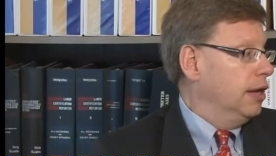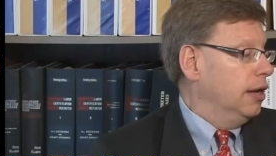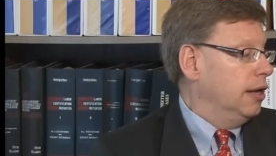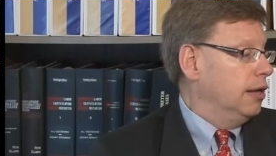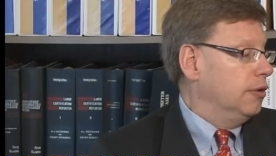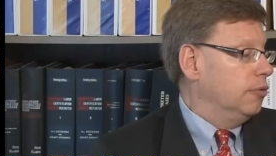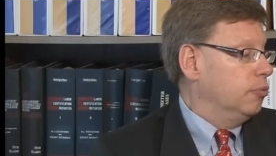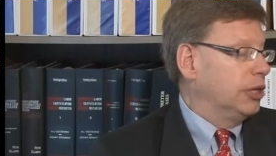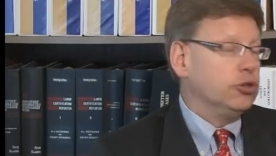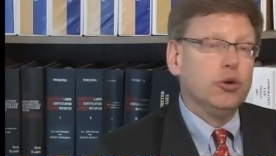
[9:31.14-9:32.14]
uh,
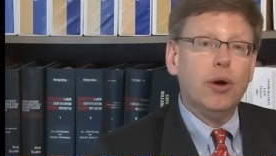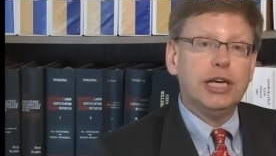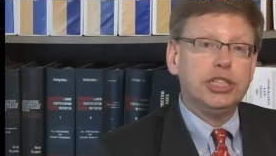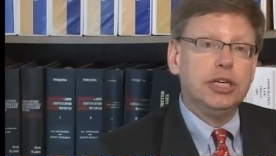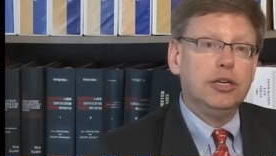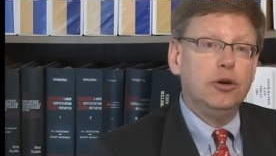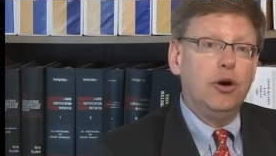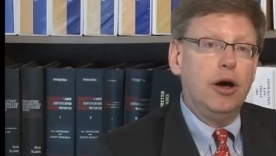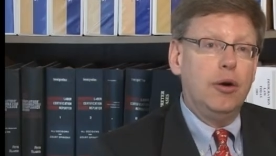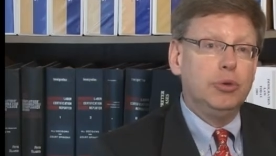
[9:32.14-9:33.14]
retrogression,
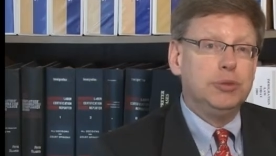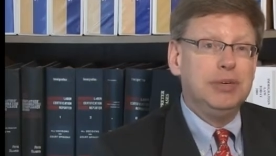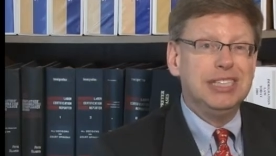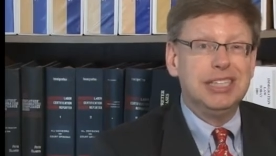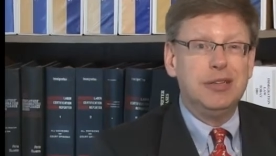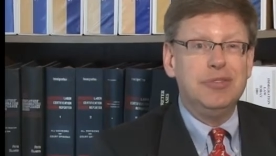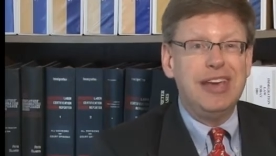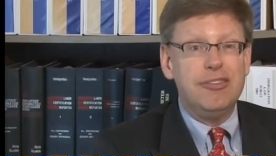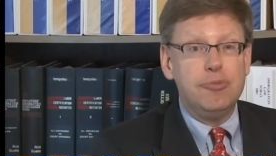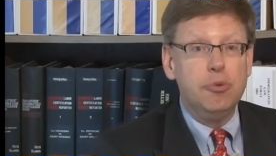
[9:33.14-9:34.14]
uh, which means that the
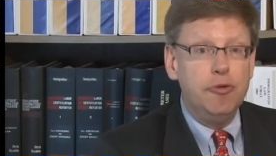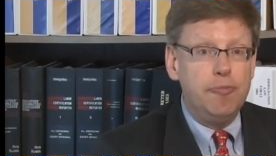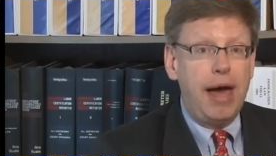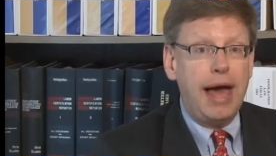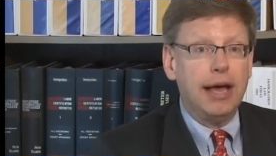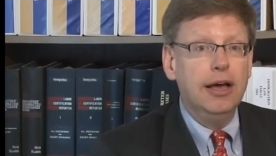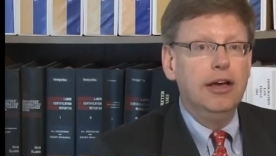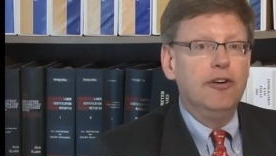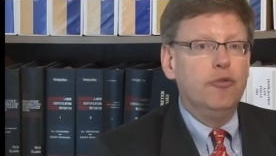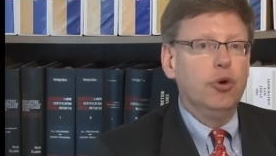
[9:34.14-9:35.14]
dates move back
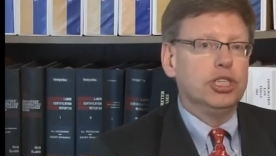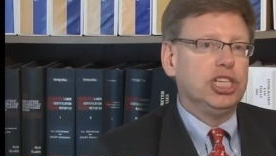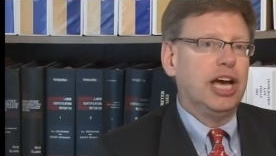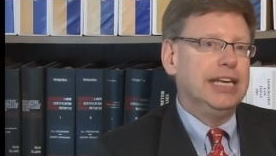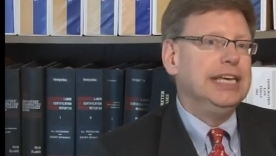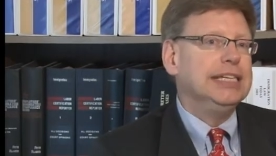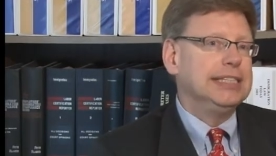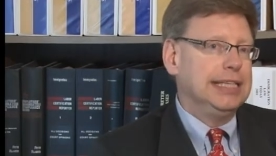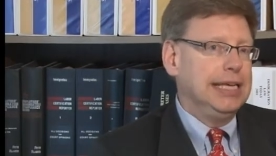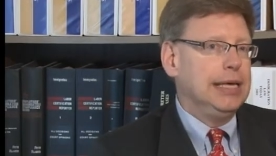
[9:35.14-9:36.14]
for
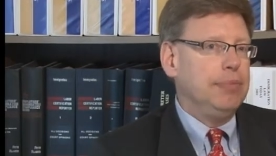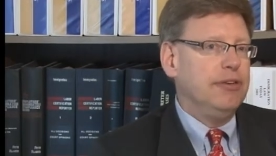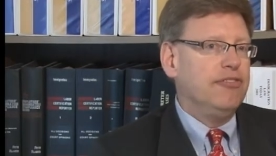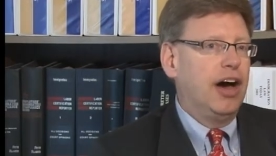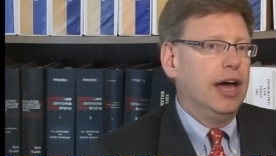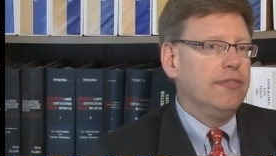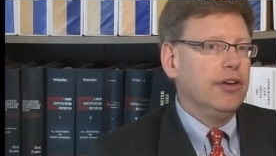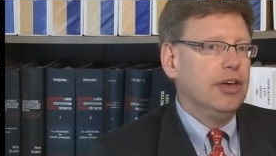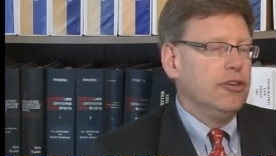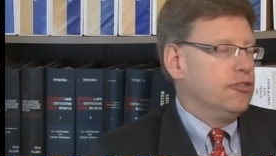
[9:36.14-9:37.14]
Chinese in the EB5.
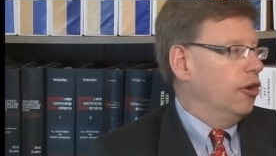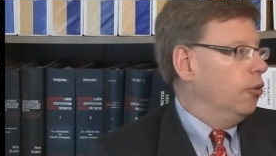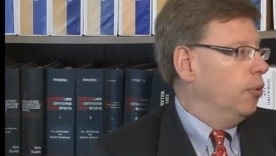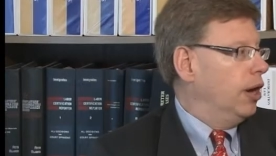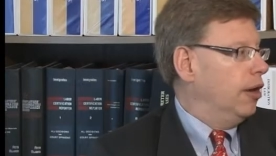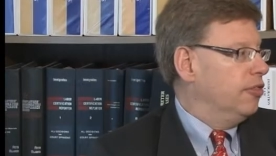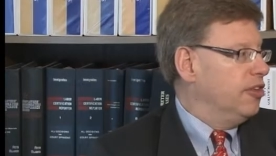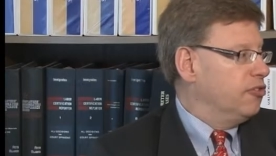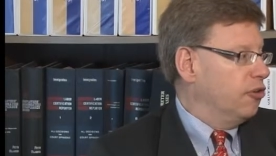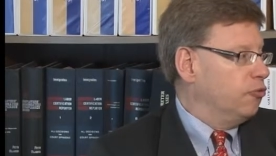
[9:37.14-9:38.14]
So uh,
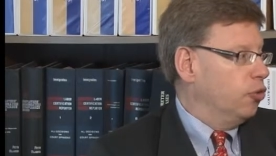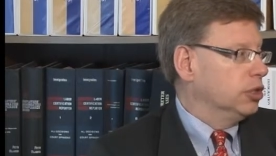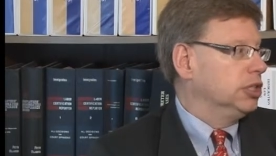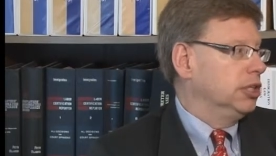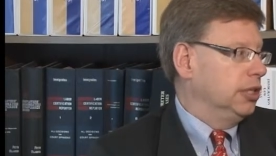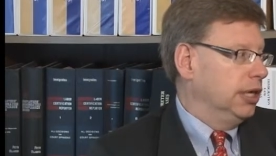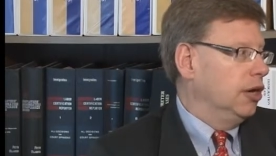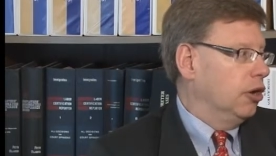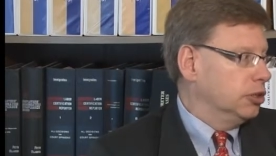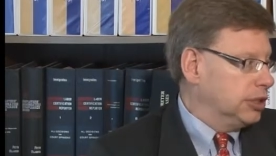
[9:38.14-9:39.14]
these,
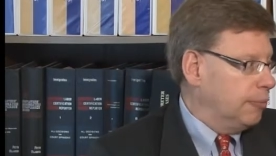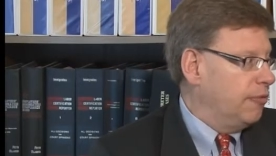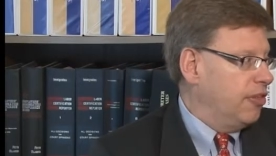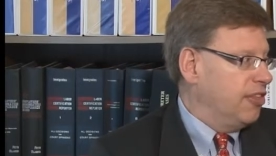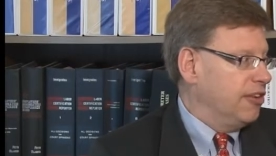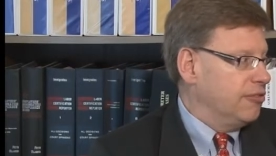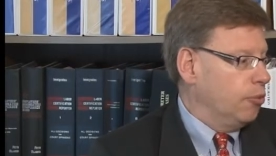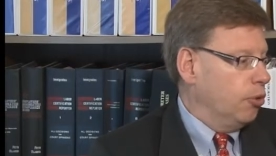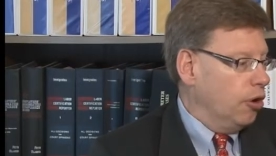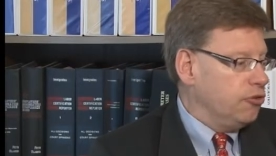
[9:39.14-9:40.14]
unfortunately, are some of the um, things that
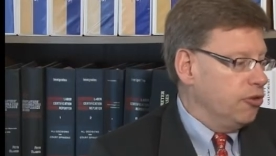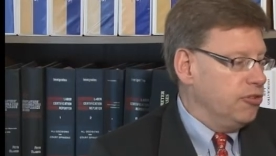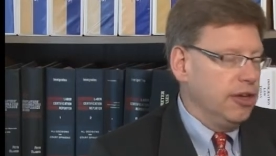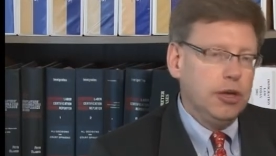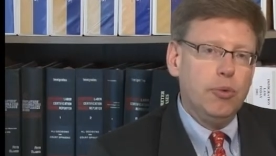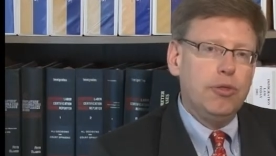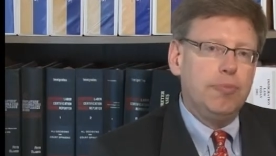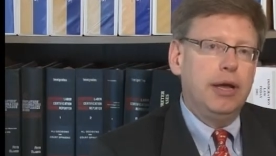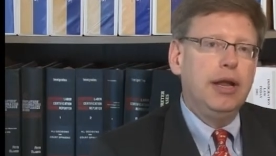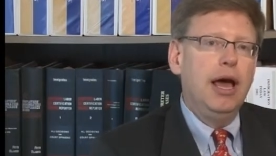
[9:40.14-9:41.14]
we're also dealing with.
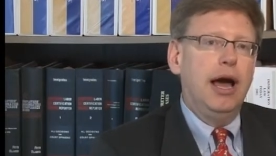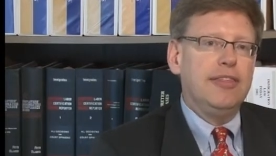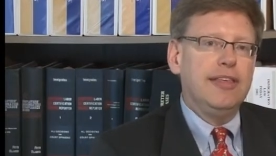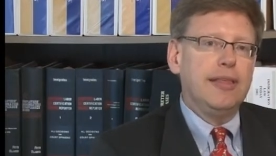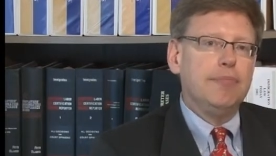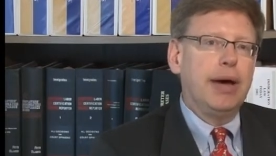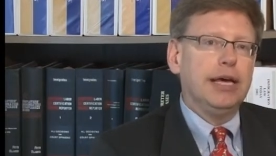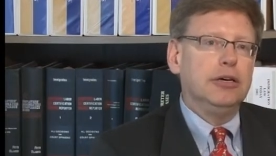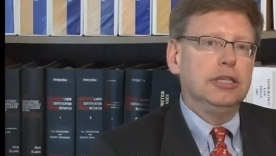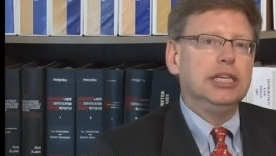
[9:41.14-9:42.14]
But I think that
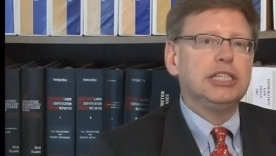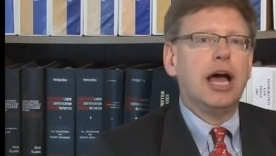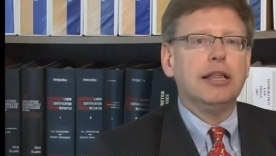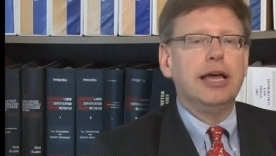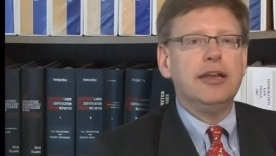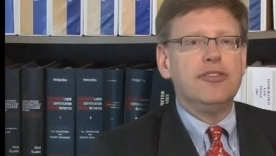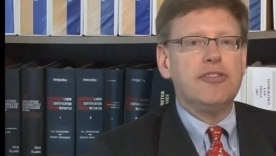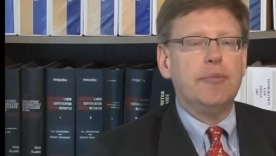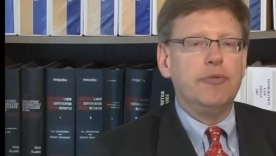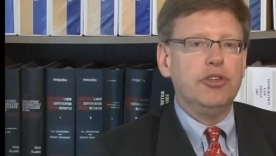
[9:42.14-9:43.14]
Michael at least highlighted
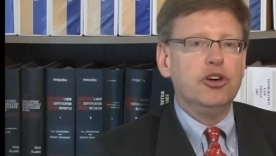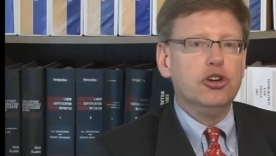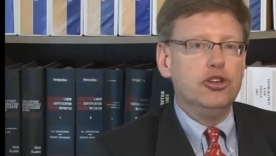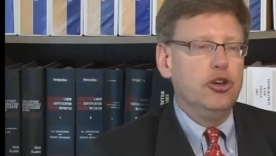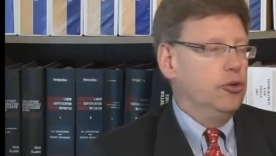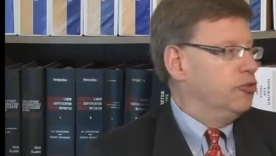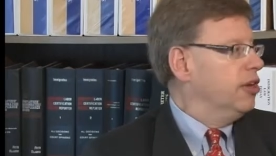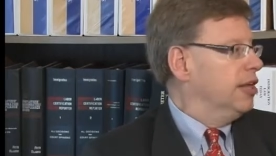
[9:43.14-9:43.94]
some of the good news